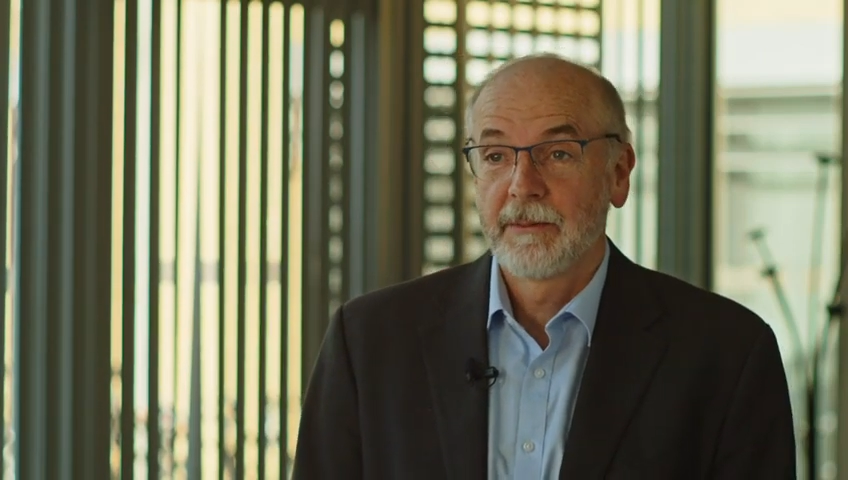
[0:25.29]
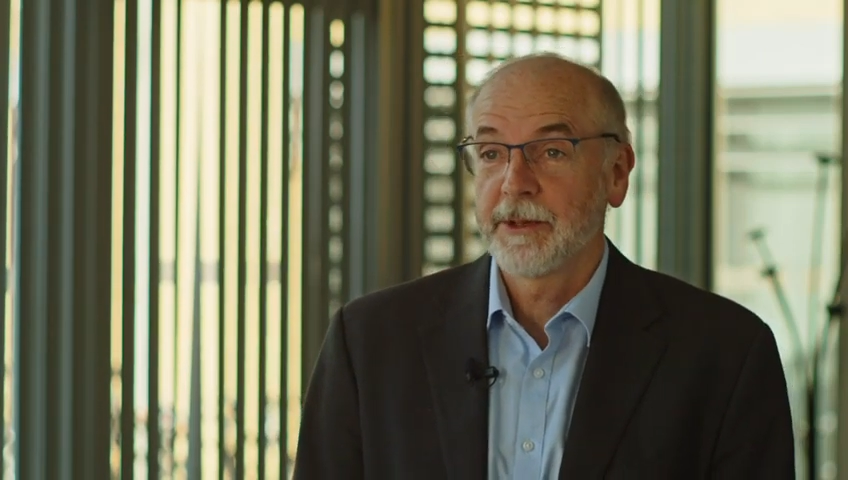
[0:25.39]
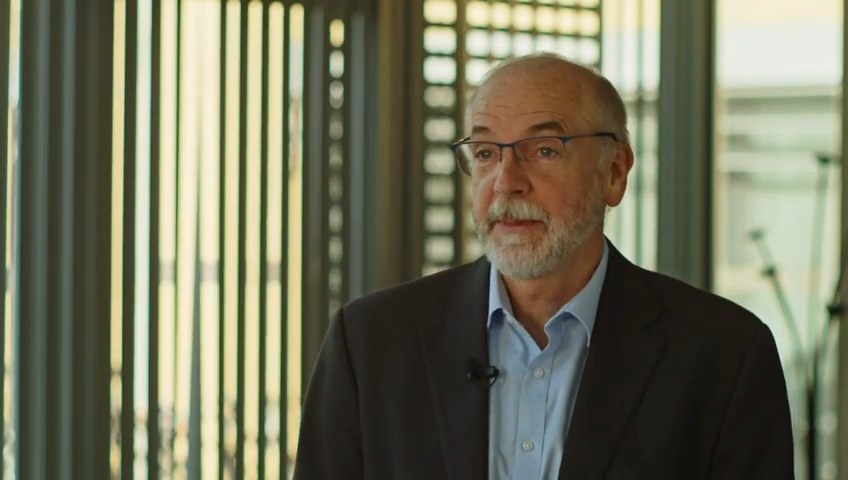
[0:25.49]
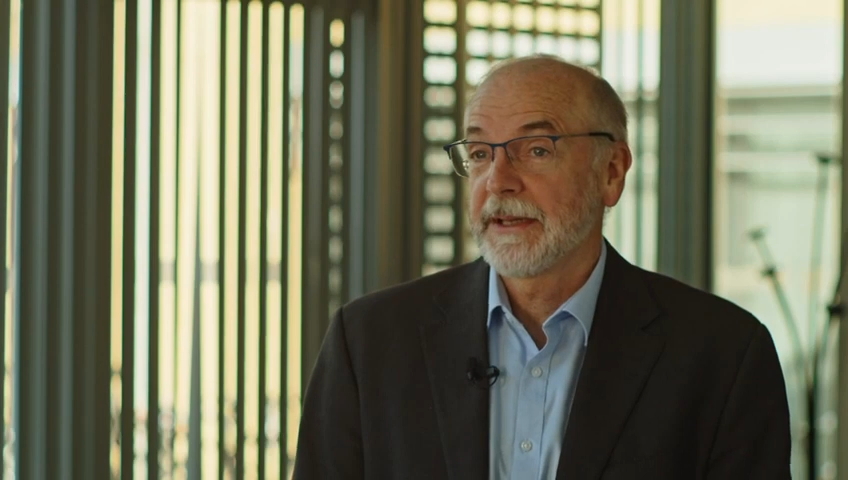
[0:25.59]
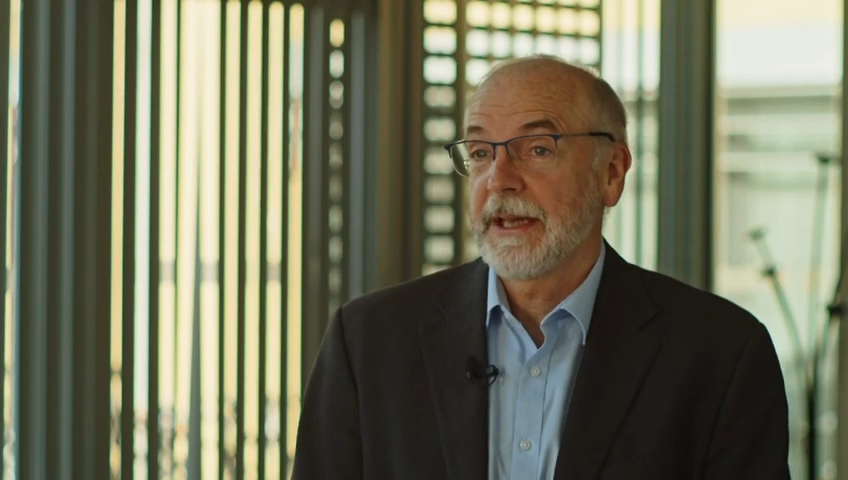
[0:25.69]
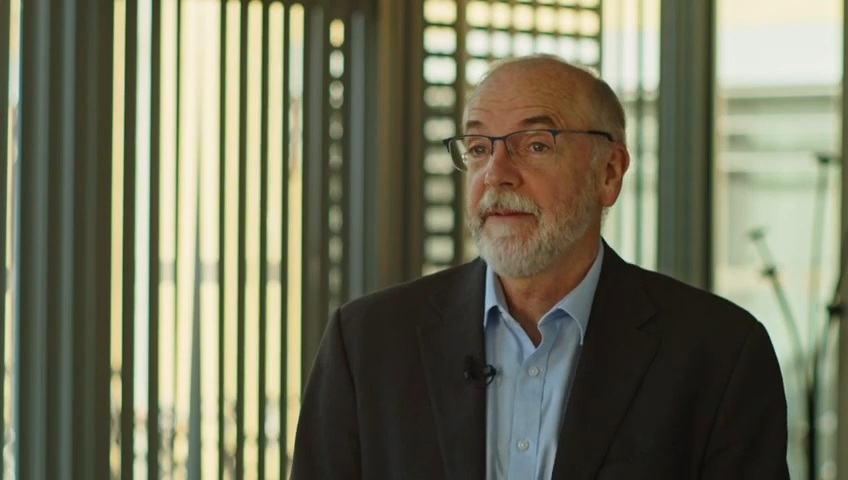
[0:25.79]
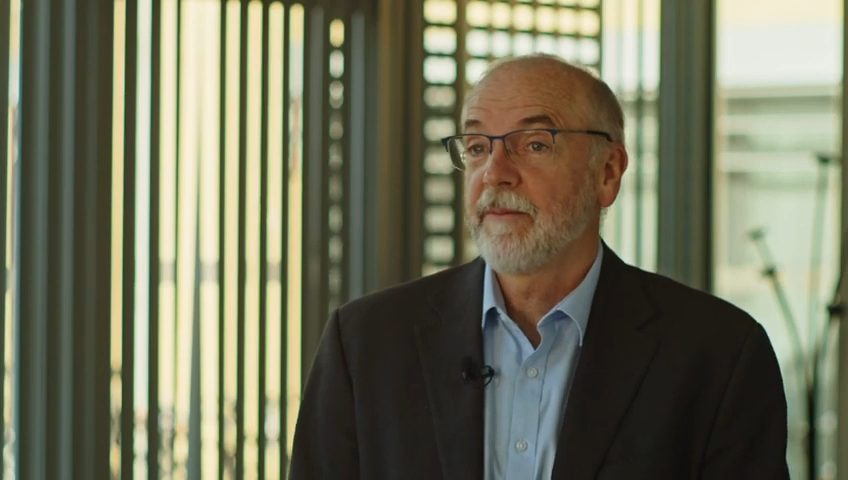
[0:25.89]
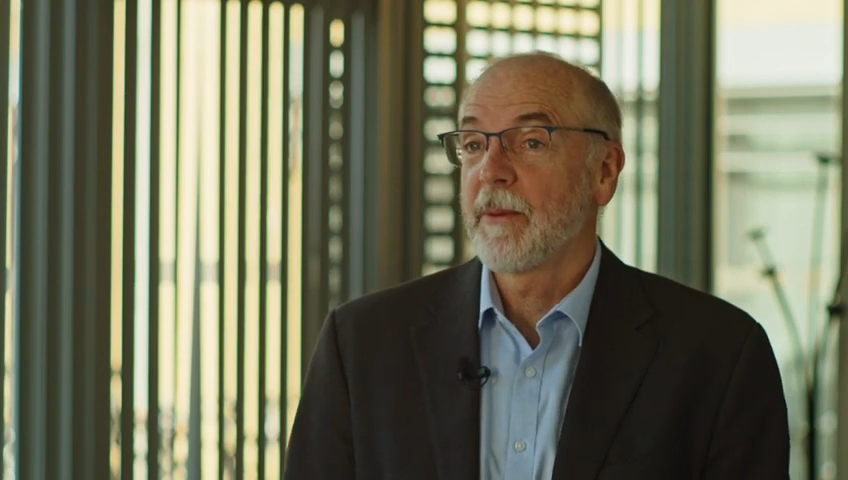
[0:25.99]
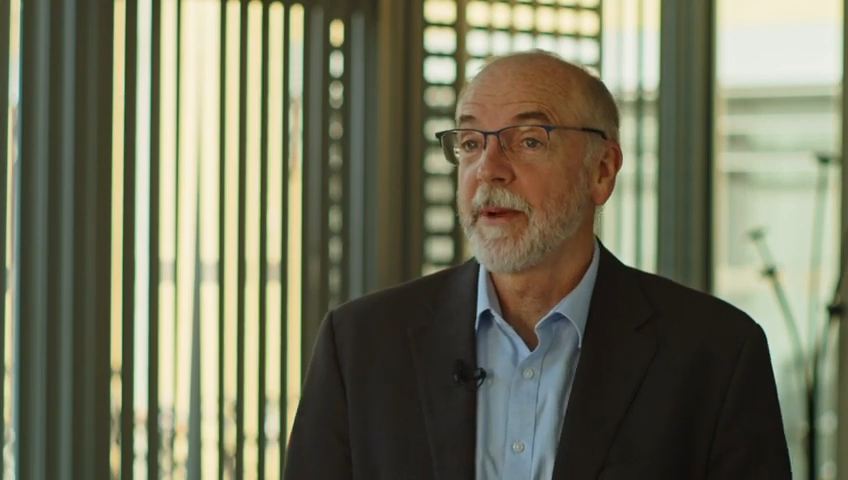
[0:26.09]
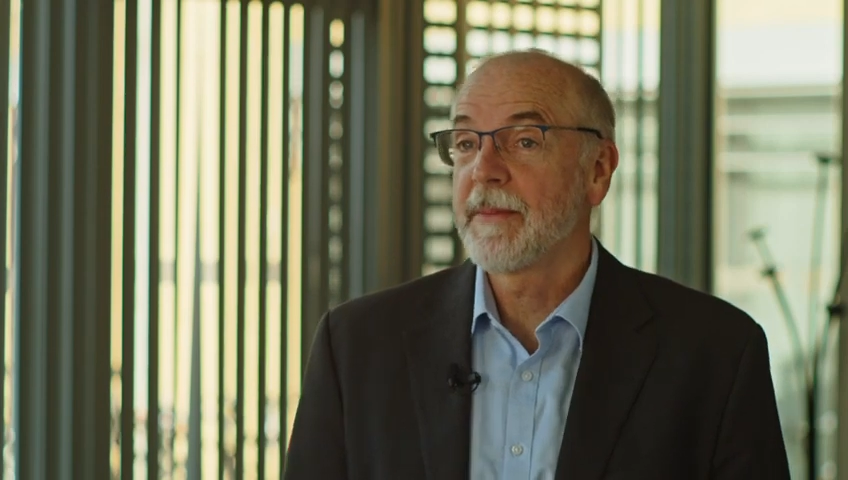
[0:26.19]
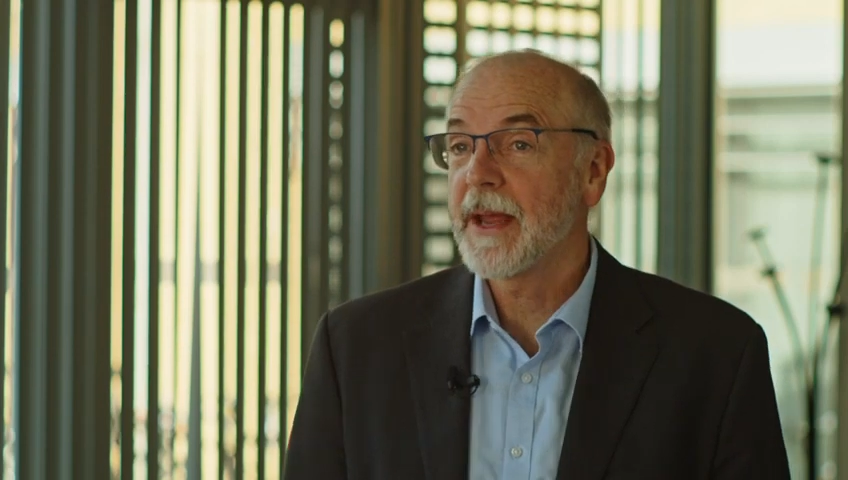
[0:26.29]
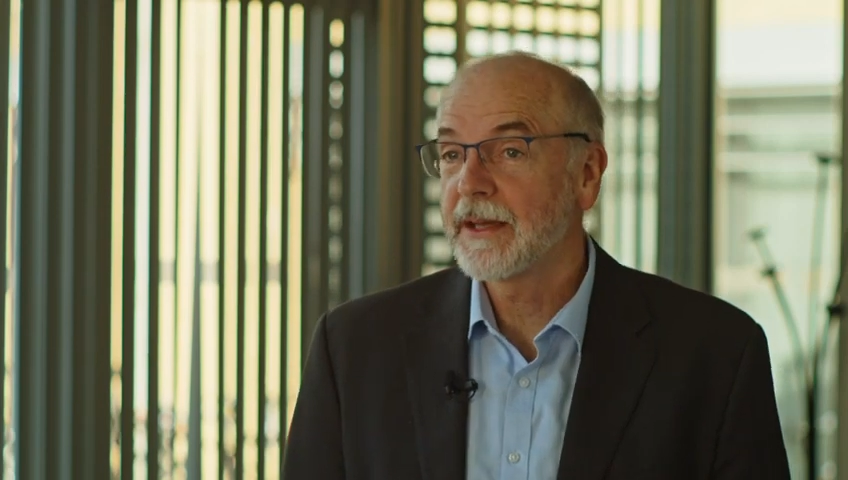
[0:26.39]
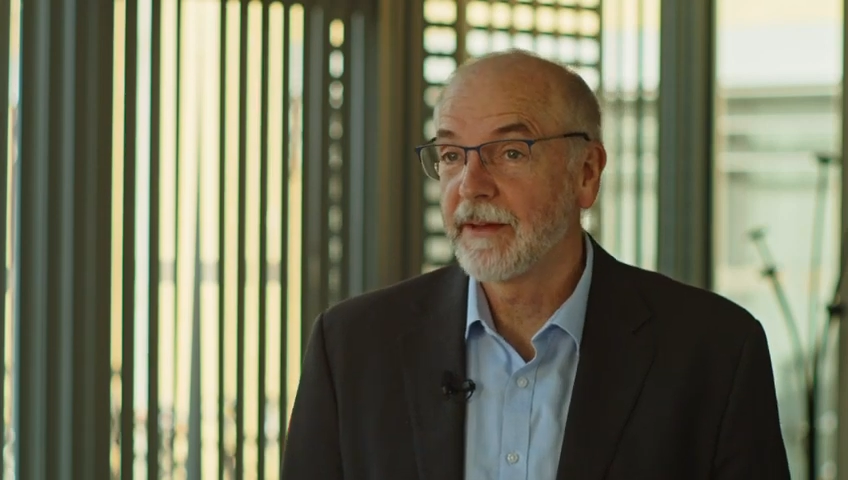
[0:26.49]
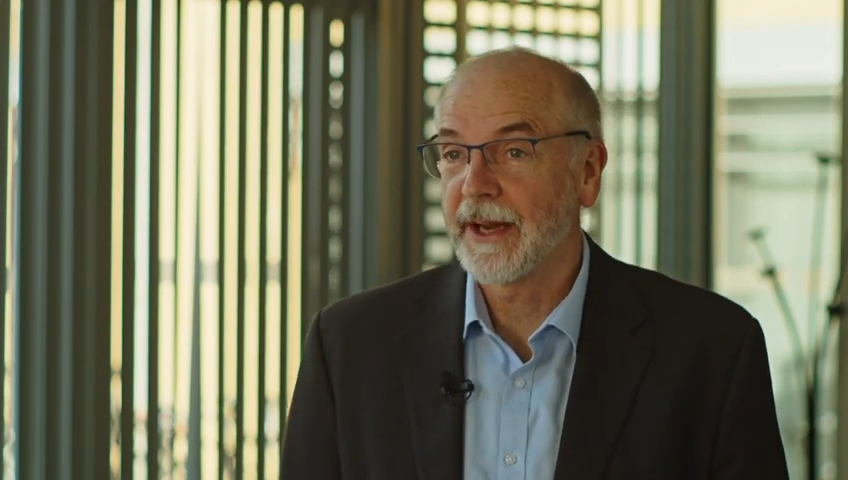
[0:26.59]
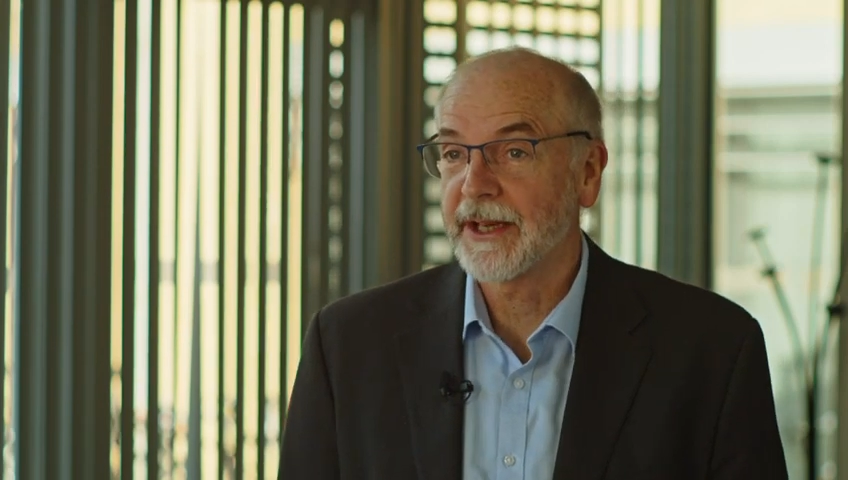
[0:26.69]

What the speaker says: which meant that even when we made the